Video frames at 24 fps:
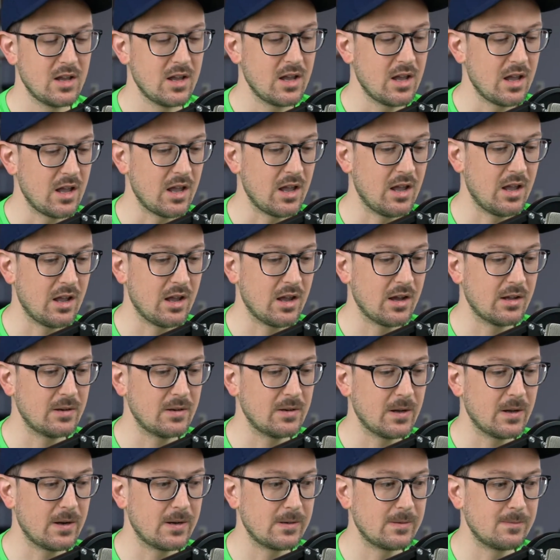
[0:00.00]

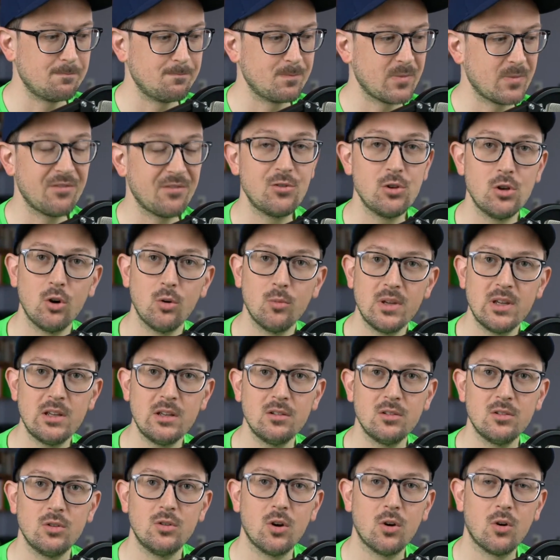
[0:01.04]
And if you know me,
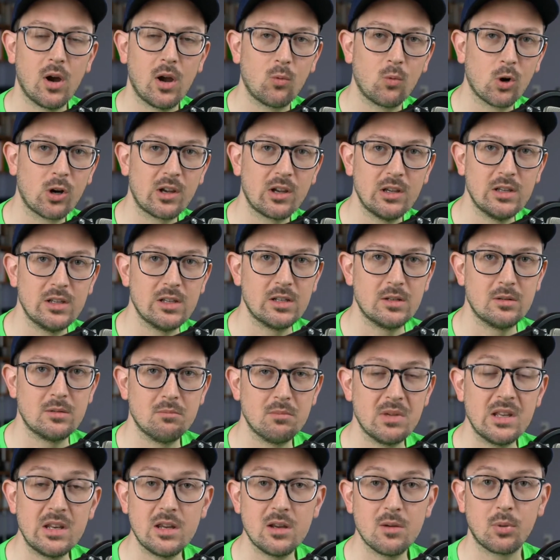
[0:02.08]
you know I work in
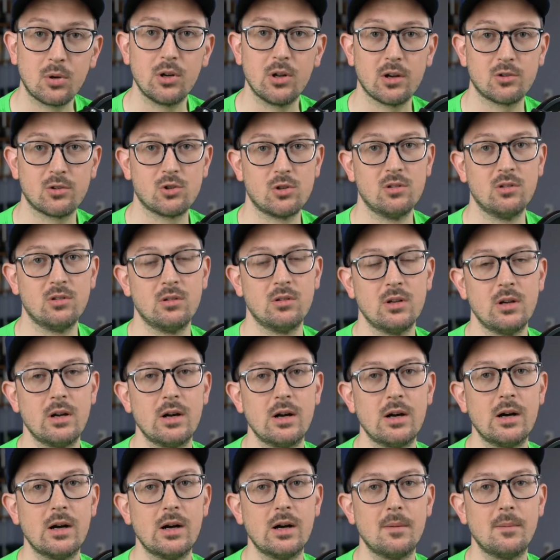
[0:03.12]
media production,
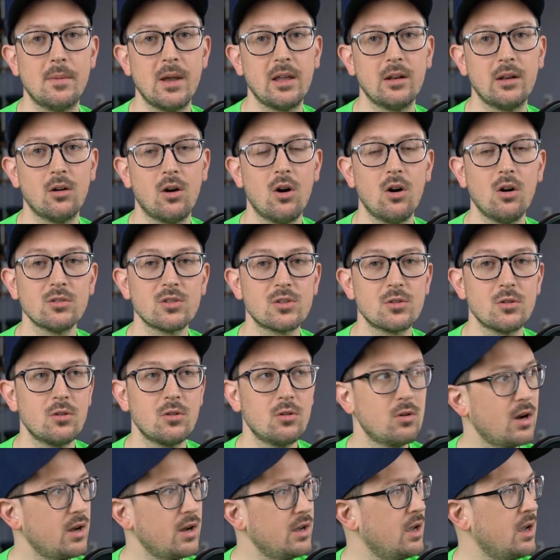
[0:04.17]
and
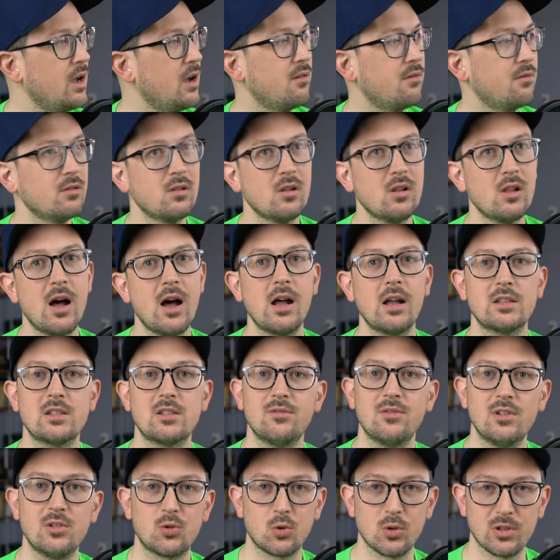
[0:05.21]
also I have lots of
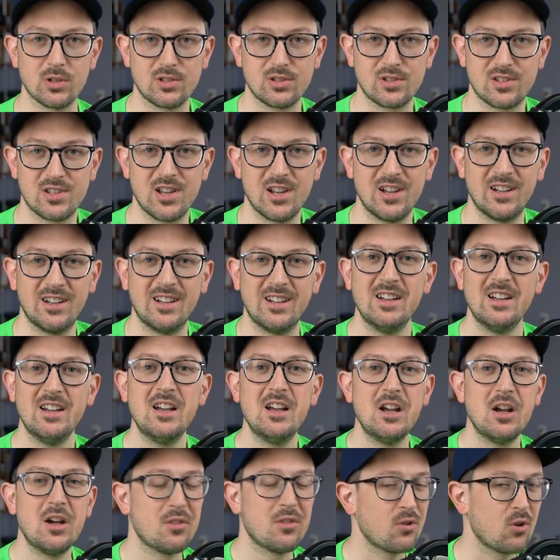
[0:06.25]
interests.
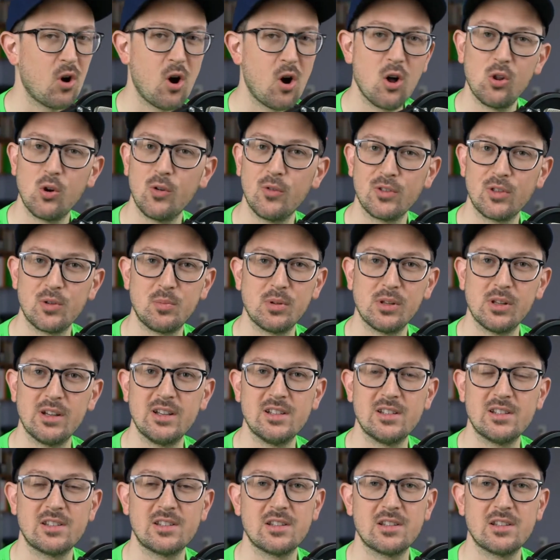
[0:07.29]
They're all over the place,